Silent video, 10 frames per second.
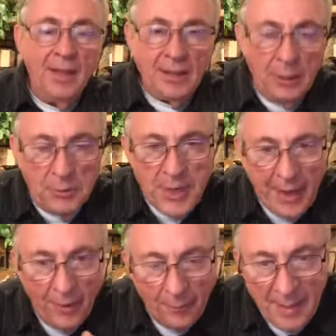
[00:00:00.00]
you
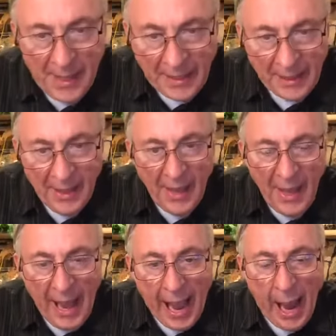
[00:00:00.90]
tell me,
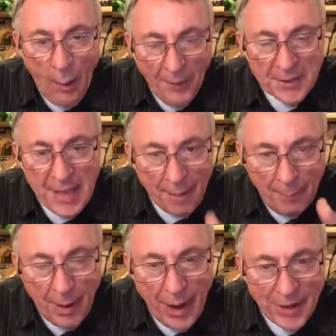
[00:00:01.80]
how is that
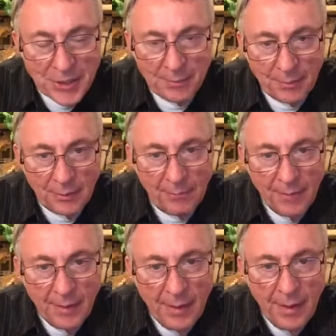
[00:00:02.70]
possible?
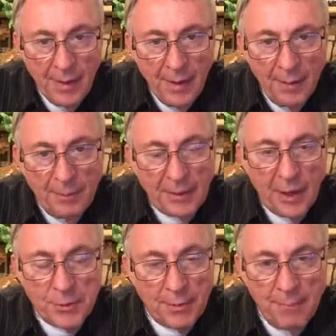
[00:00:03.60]

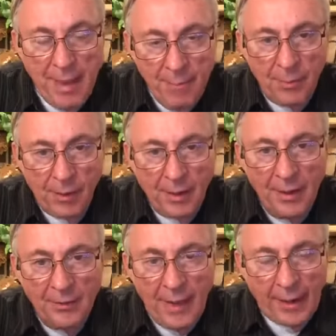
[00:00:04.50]
Because remember,
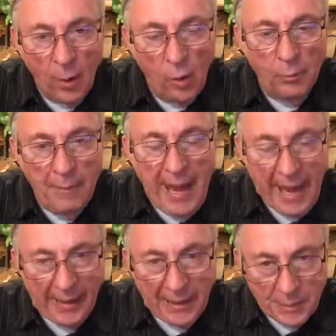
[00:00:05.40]
that old
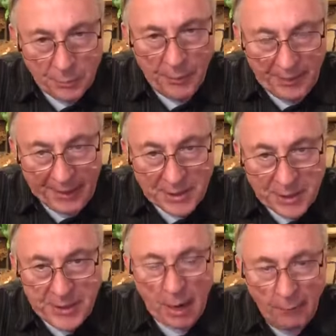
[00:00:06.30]
man is rooted in
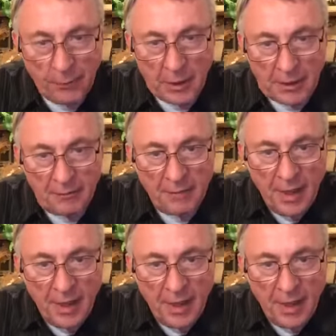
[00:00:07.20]
self love,